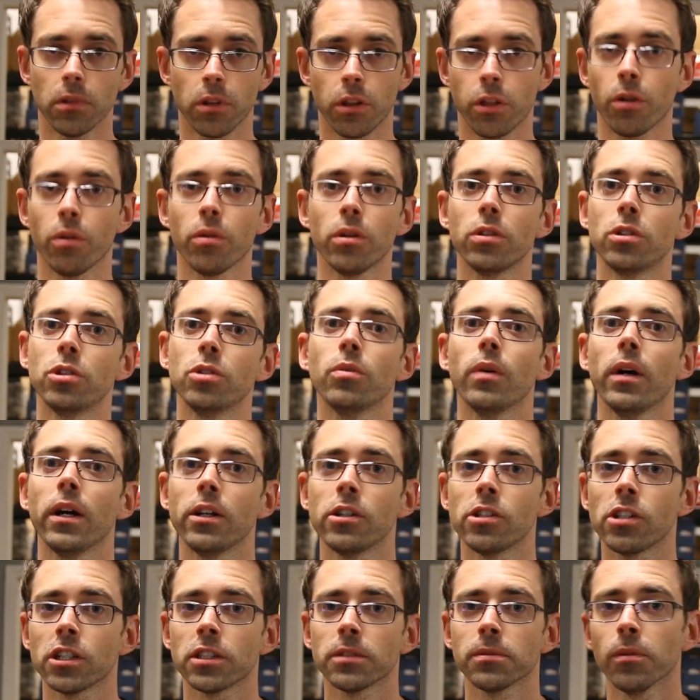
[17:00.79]
32-way
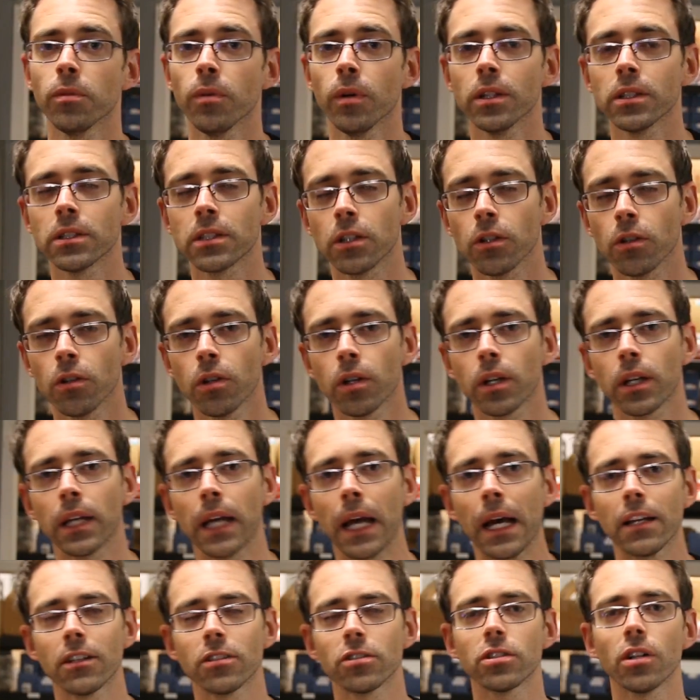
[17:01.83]
adjustable ones that you're looking at.